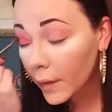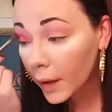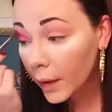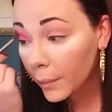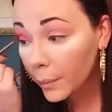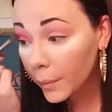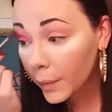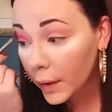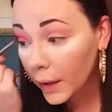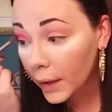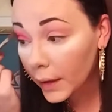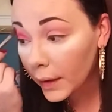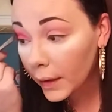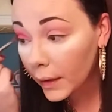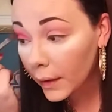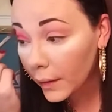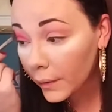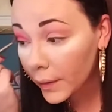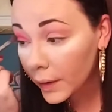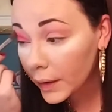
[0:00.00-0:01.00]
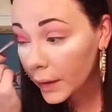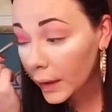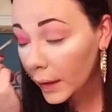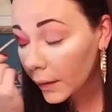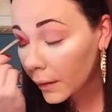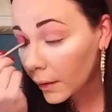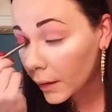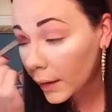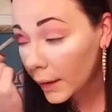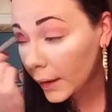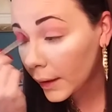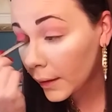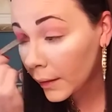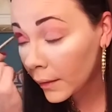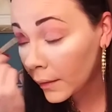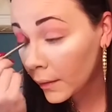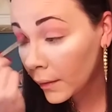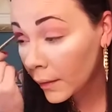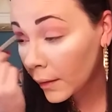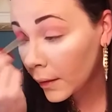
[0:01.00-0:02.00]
And blended everything all in.